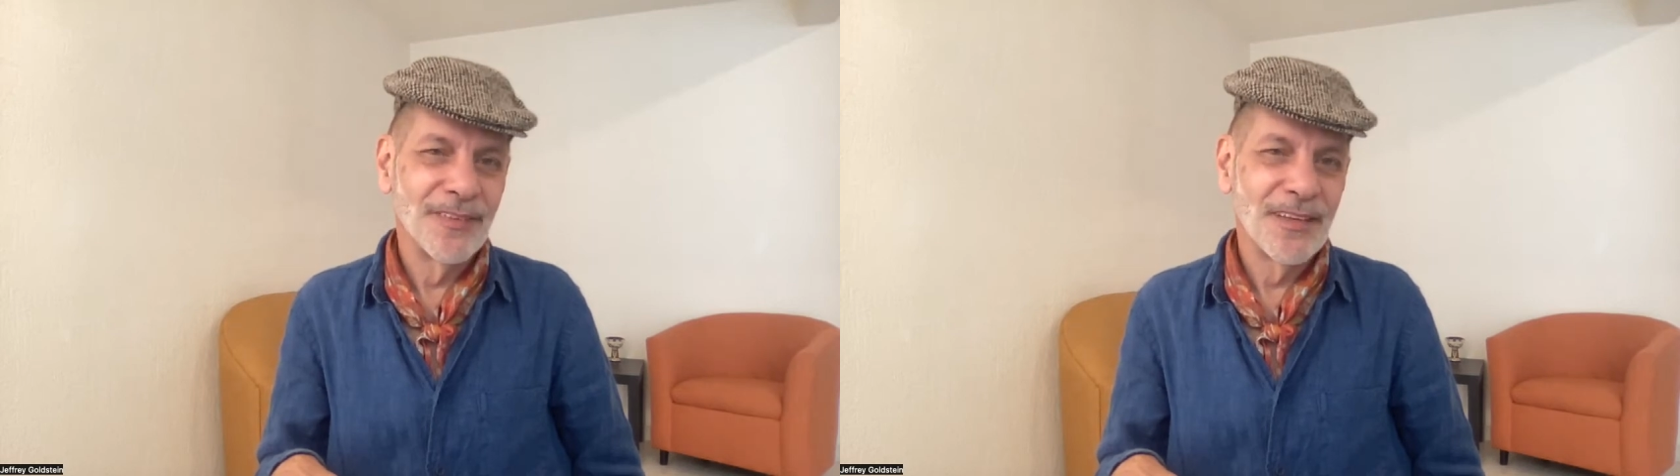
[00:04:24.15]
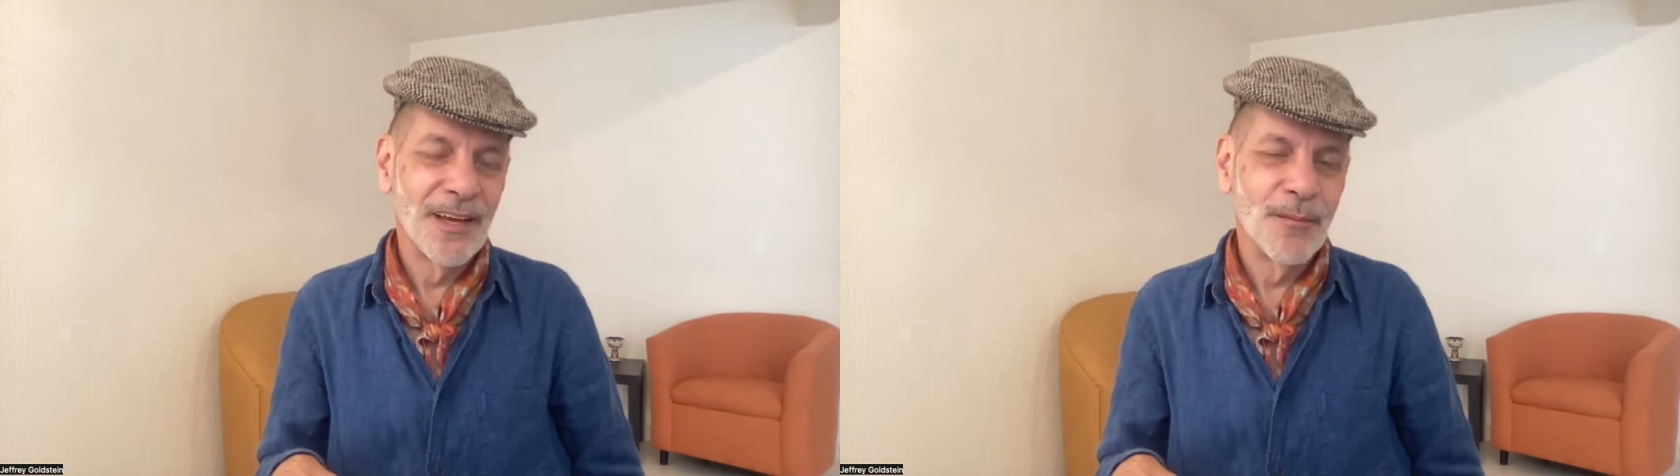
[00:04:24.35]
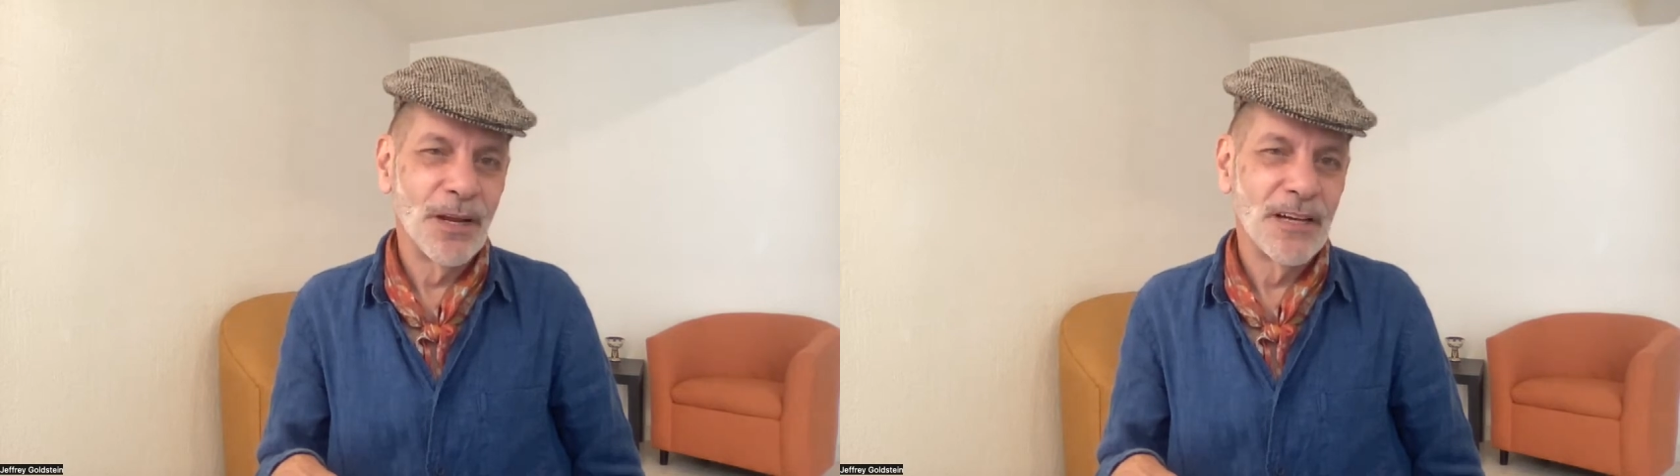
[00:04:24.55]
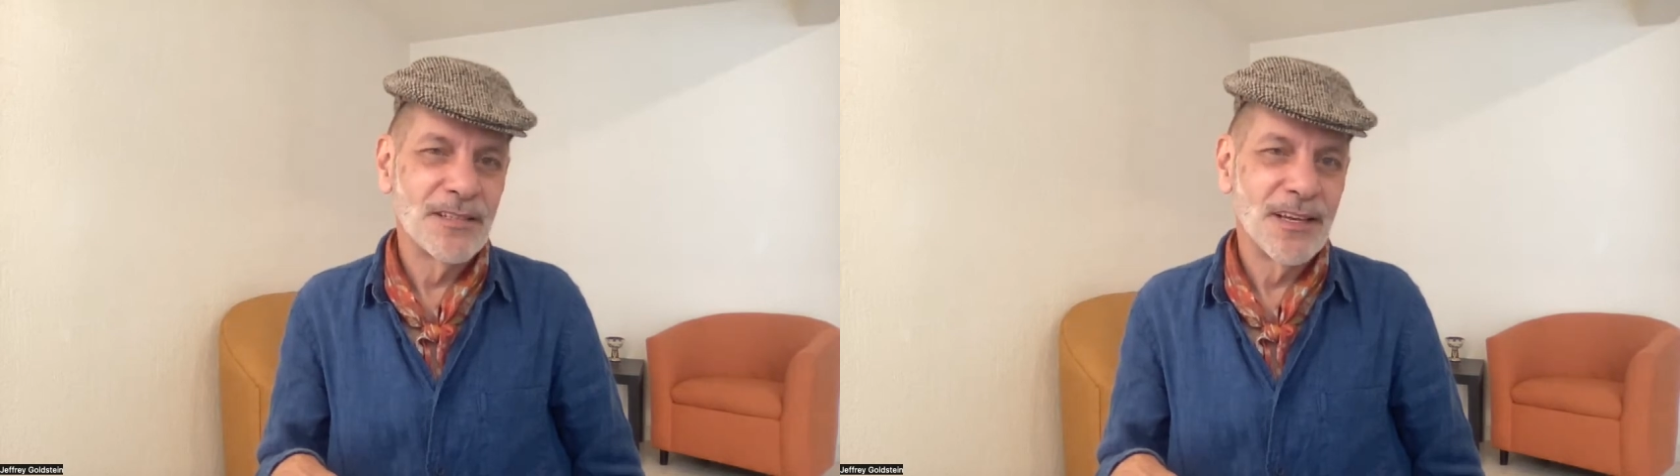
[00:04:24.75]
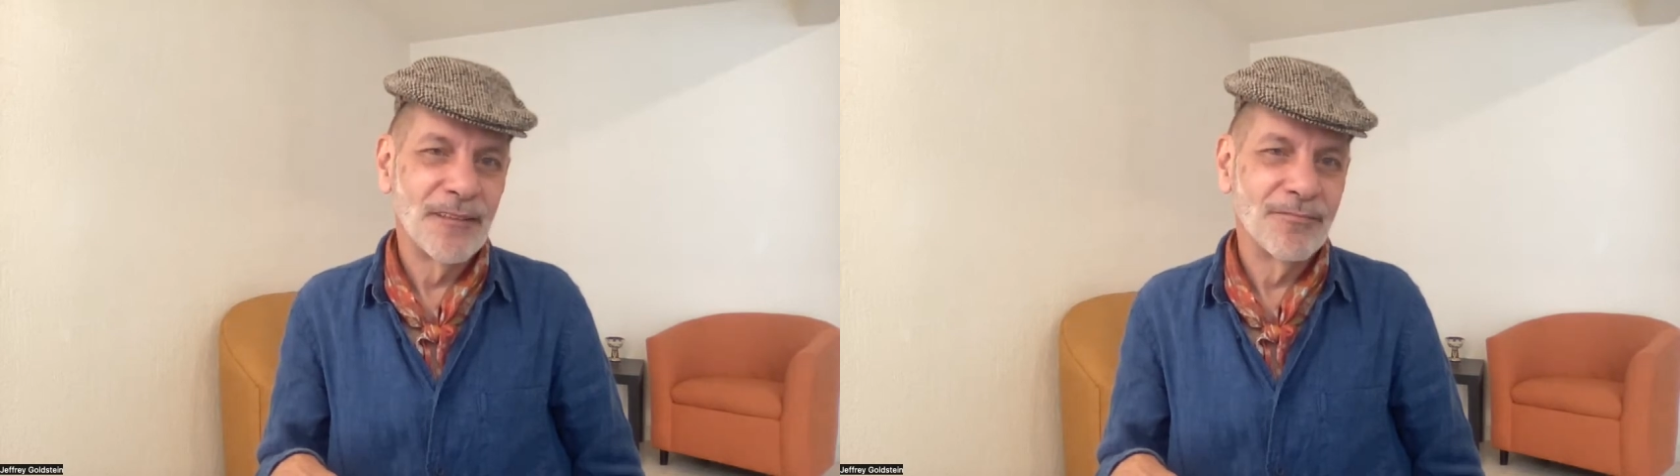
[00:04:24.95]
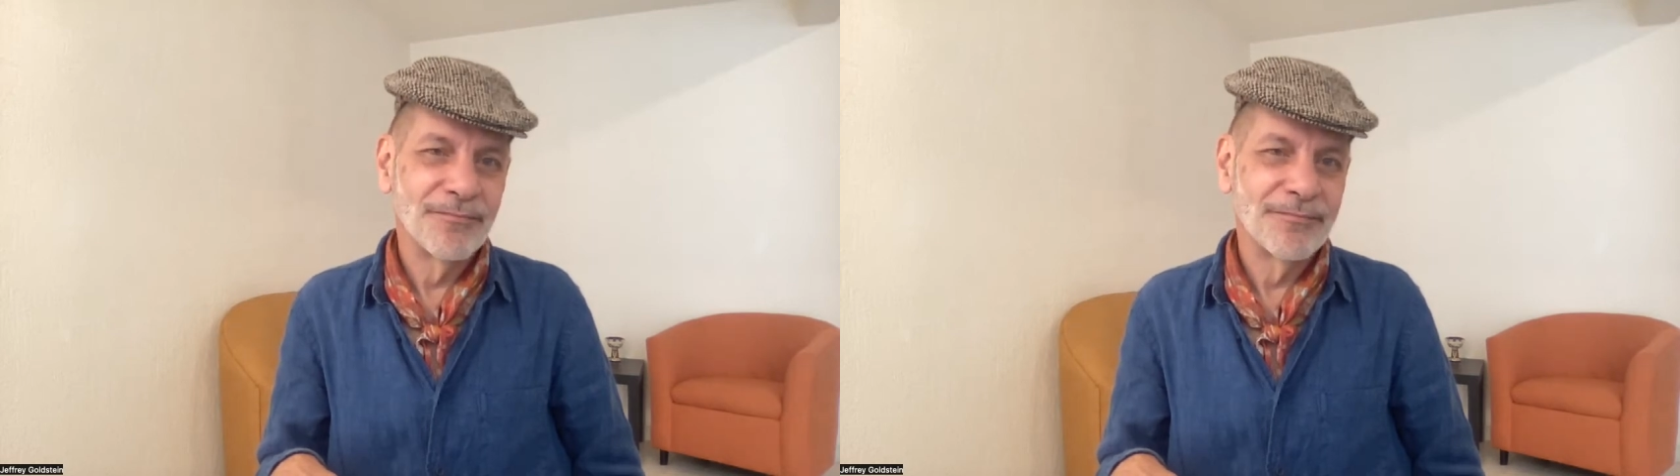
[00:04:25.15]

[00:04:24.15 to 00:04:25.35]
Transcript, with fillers: Like a blessing.